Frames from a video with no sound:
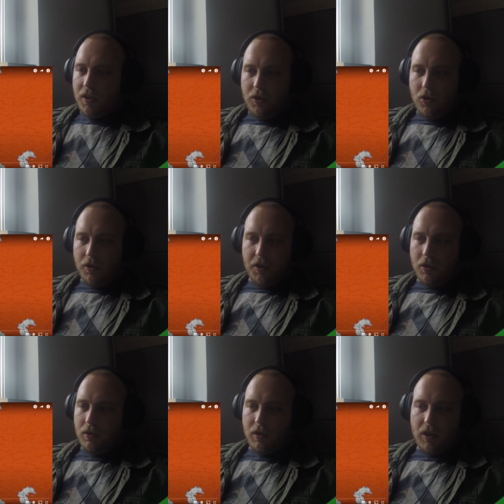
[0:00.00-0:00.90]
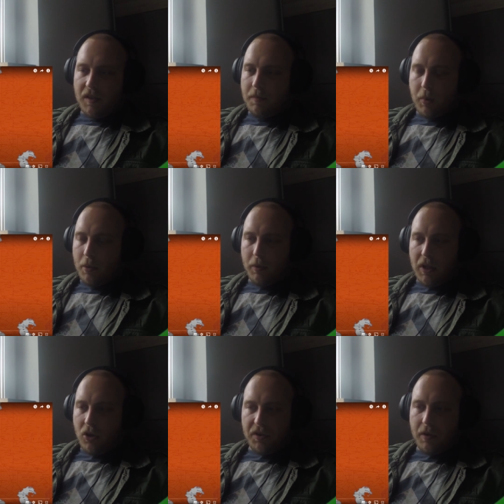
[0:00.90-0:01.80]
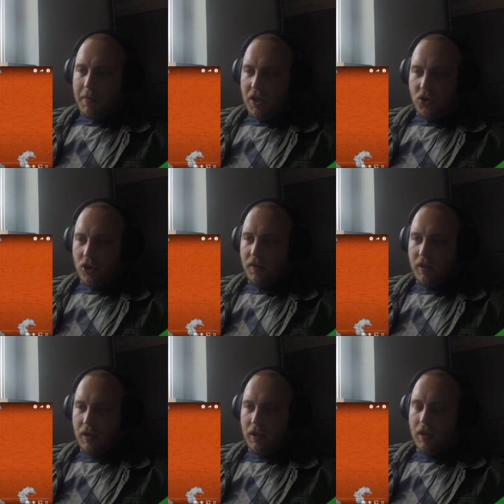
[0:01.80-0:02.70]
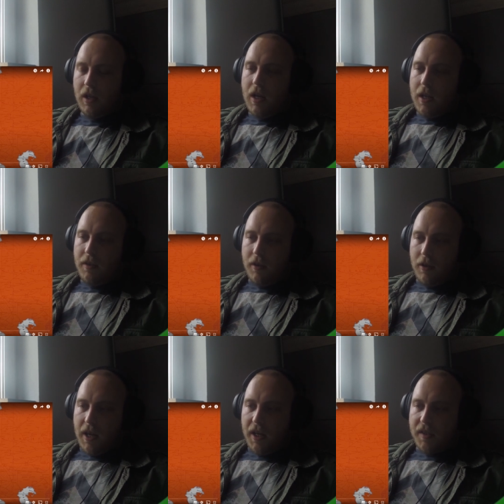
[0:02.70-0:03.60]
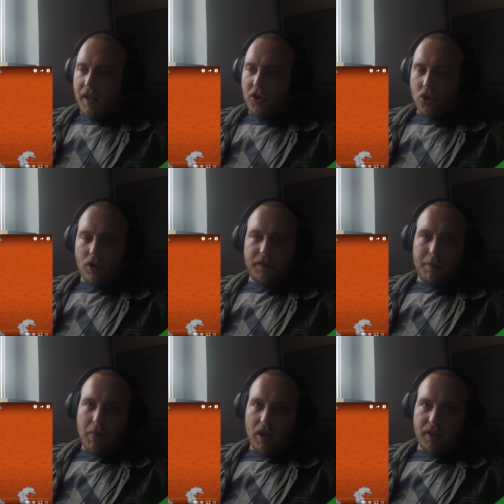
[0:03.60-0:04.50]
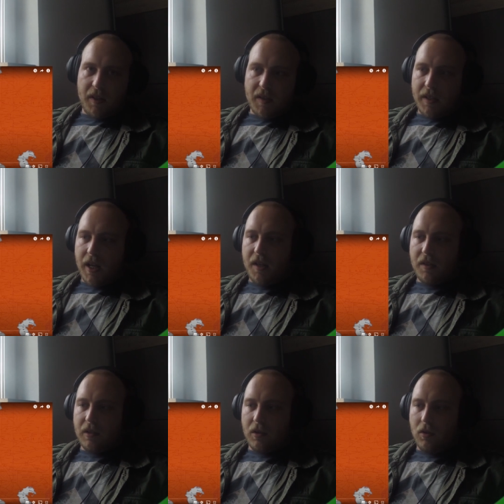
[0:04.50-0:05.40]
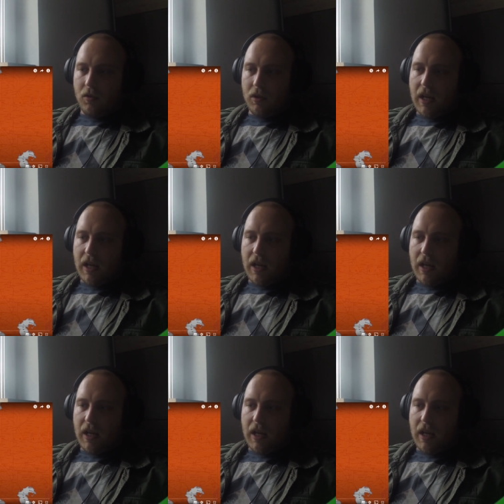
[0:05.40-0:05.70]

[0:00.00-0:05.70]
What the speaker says: he's probably going to mention the annexation of the Baltic states, so